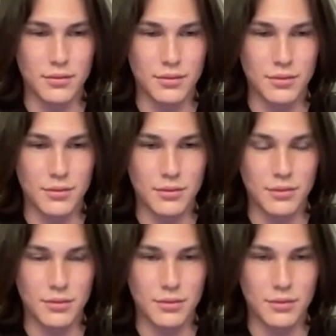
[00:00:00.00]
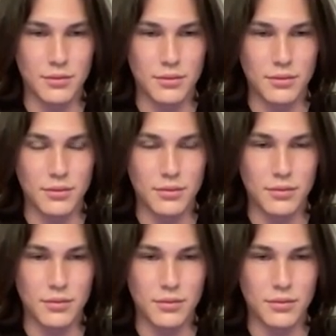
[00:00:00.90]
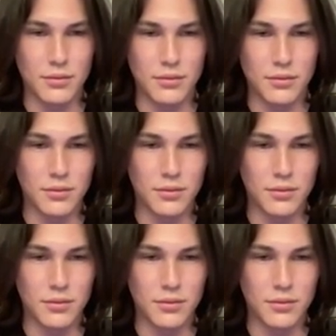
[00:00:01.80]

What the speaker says: No words are spoken by the person on screen.